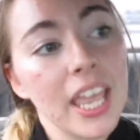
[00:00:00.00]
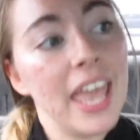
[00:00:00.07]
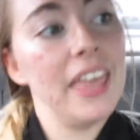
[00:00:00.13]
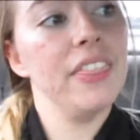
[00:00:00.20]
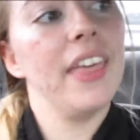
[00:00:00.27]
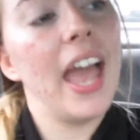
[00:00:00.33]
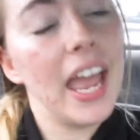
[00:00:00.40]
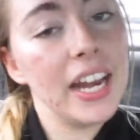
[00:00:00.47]

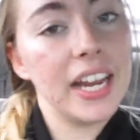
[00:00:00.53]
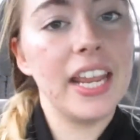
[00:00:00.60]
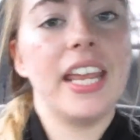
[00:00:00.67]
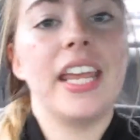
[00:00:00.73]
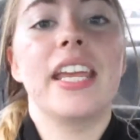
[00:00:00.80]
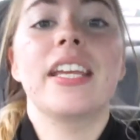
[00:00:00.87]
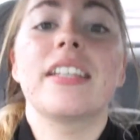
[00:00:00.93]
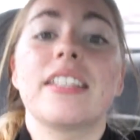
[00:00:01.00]
and that
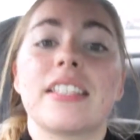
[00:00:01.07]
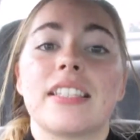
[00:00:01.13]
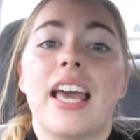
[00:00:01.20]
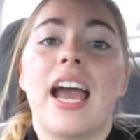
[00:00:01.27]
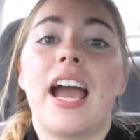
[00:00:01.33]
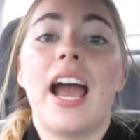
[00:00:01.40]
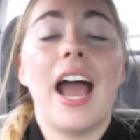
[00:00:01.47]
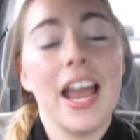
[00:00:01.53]
is
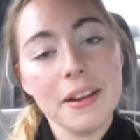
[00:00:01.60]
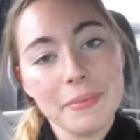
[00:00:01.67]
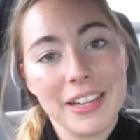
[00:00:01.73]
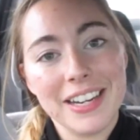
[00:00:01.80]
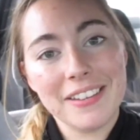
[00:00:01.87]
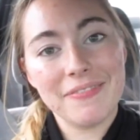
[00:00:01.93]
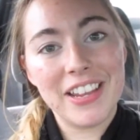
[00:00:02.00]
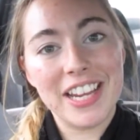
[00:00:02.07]
that I'm
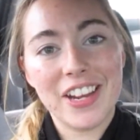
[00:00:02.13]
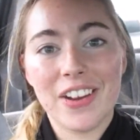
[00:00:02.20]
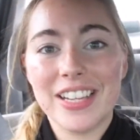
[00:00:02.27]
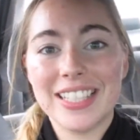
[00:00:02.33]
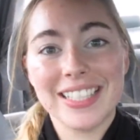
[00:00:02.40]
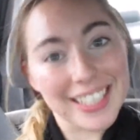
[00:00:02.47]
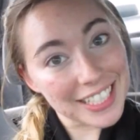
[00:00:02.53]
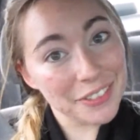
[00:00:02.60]
gonna be going
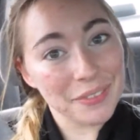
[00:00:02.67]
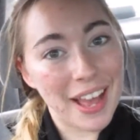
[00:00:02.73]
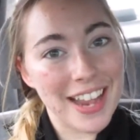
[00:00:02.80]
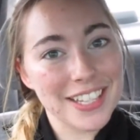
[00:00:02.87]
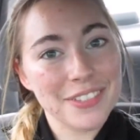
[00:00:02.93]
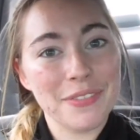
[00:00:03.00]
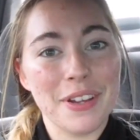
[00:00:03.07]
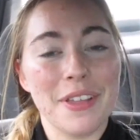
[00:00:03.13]
to Six
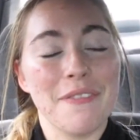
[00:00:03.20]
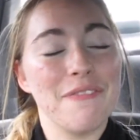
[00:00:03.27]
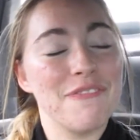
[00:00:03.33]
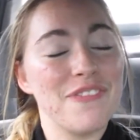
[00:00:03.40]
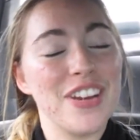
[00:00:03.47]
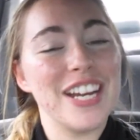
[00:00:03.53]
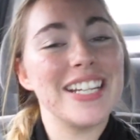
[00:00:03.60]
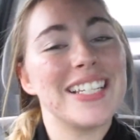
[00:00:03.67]
Flags for
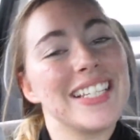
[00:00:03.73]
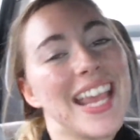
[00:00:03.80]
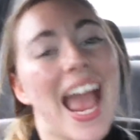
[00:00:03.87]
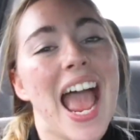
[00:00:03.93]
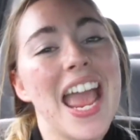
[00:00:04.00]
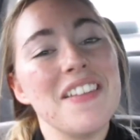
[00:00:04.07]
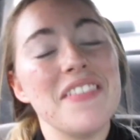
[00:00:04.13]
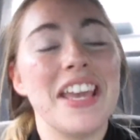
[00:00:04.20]
the first
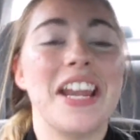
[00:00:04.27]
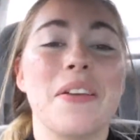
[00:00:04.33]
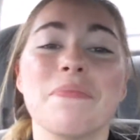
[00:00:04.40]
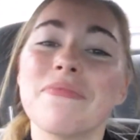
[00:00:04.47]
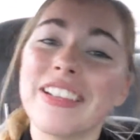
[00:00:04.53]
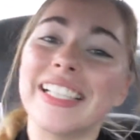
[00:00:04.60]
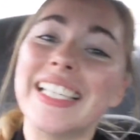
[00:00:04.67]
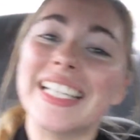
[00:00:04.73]
time, and
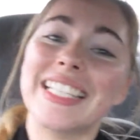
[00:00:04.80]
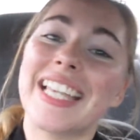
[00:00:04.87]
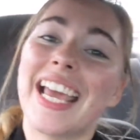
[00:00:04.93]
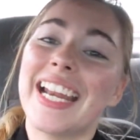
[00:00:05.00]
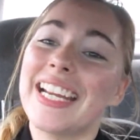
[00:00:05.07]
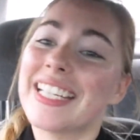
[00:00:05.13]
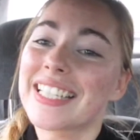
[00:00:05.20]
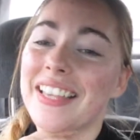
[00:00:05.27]
I'm really
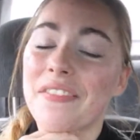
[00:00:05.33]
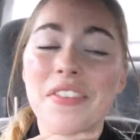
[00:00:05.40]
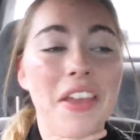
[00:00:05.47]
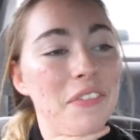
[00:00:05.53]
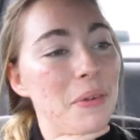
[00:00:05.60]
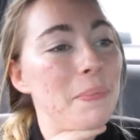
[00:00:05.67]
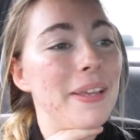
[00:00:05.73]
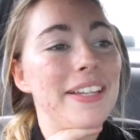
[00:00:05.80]
excited because I've
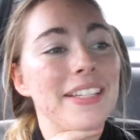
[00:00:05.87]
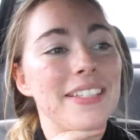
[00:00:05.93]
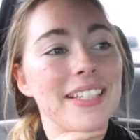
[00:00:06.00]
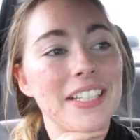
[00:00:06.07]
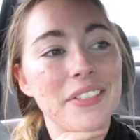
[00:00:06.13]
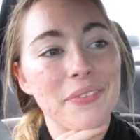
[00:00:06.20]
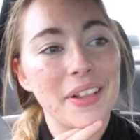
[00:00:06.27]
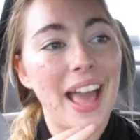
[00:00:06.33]
never been to
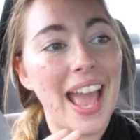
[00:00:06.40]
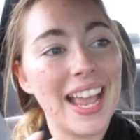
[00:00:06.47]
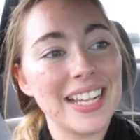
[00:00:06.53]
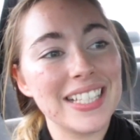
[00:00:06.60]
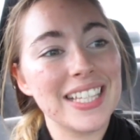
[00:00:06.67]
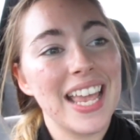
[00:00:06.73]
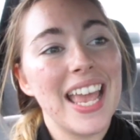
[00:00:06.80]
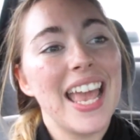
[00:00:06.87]
Six
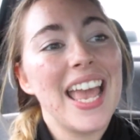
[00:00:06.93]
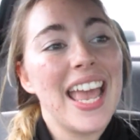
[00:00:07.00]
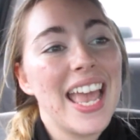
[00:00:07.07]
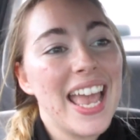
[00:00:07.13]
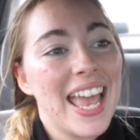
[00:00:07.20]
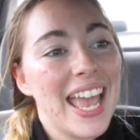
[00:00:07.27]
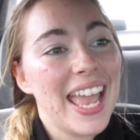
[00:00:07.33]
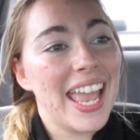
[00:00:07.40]
Flags.
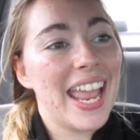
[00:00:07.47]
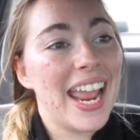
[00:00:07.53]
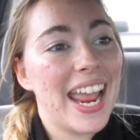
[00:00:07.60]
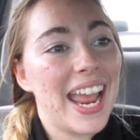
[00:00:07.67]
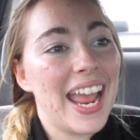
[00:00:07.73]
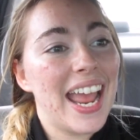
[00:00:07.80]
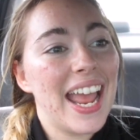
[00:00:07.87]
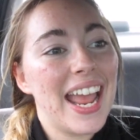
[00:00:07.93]

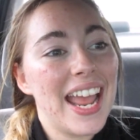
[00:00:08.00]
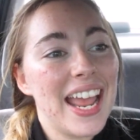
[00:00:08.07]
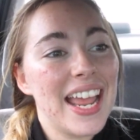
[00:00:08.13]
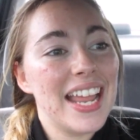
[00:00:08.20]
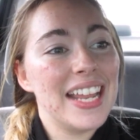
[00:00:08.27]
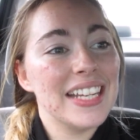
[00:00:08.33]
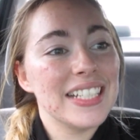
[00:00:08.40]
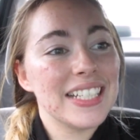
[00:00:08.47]

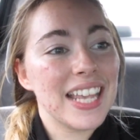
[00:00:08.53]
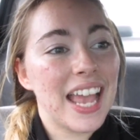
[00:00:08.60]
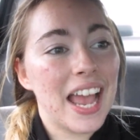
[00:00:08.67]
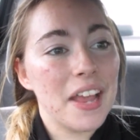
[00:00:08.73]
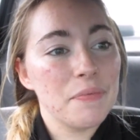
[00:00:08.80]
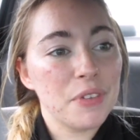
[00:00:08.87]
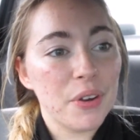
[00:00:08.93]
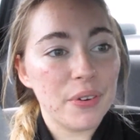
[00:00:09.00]
And
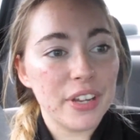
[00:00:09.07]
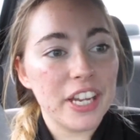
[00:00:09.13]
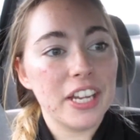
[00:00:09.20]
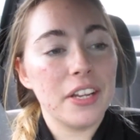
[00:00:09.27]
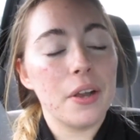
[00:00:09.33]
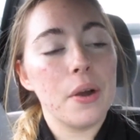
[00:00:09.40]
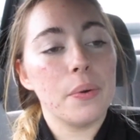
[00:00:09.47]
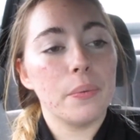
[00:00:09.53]
I'm
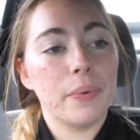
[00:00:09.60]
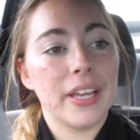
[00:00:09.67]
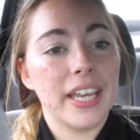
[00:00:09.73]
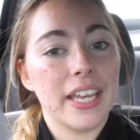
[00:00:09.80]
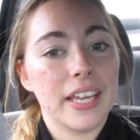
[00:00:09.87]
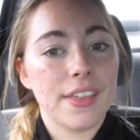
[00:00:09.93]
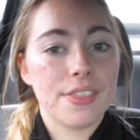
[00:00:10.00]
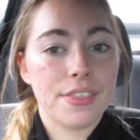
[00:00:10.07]
going
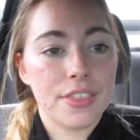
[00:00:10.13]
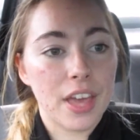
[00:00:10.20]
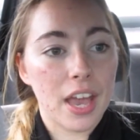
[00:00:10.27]
with